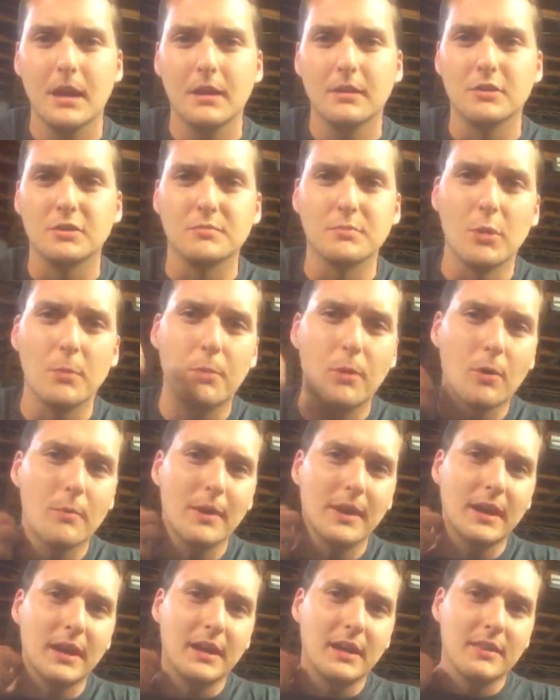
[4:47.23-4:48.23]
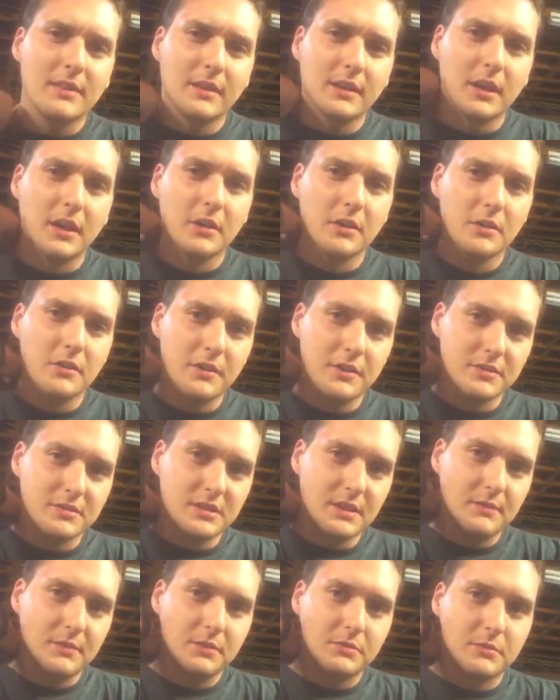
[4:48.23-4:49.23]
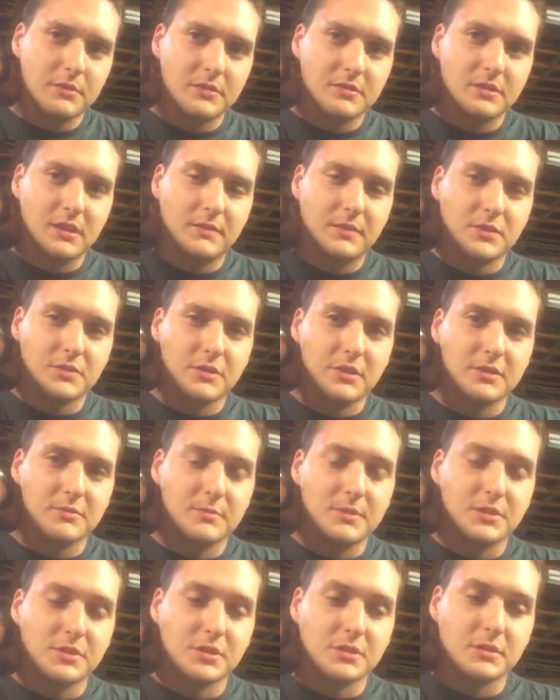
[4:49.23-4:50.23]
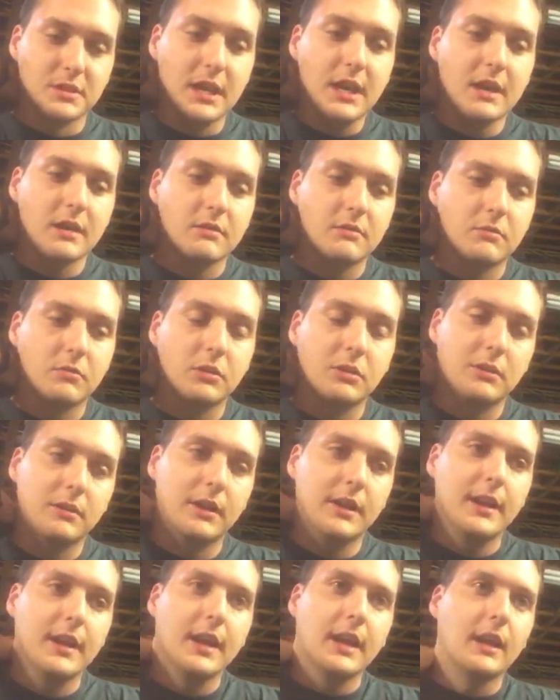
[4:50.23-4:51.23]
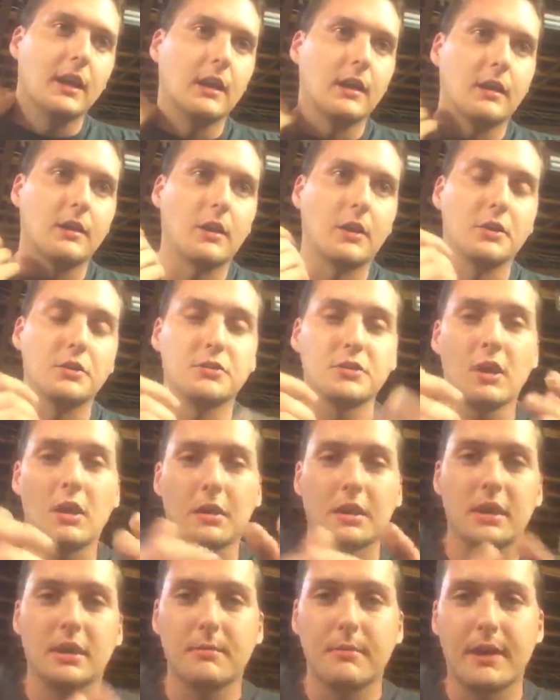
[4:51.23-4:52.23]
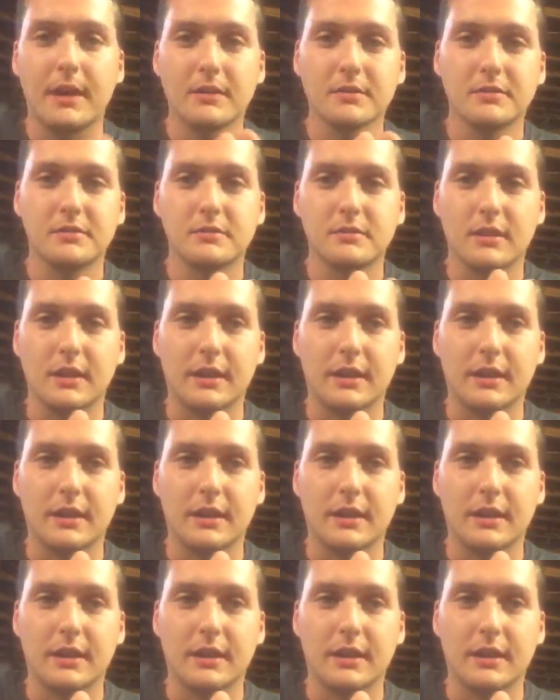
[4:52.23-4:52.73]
Does Mopar make anything other than a 727 transmission? Yeah. Well, are you talking about